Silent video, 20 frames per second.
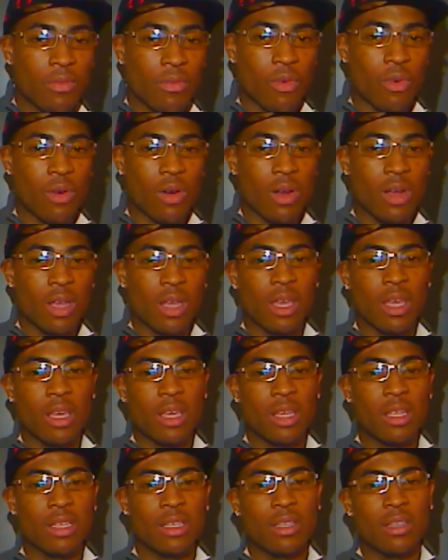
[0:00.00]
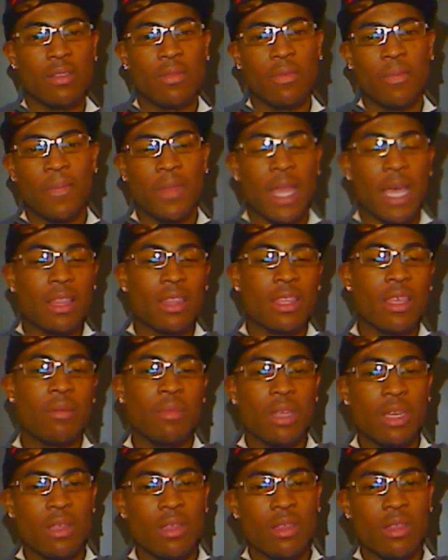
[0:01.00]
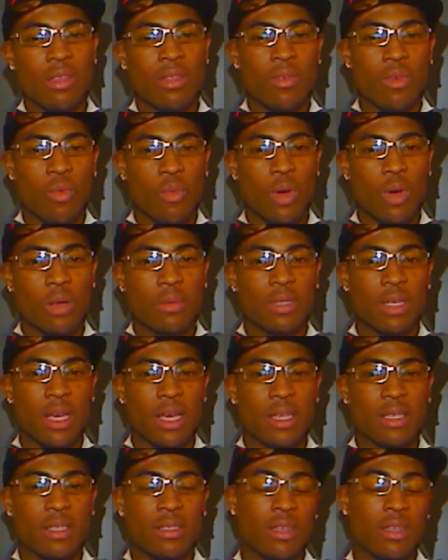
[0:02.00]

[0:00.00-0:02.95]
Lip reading: for it and not that many websites.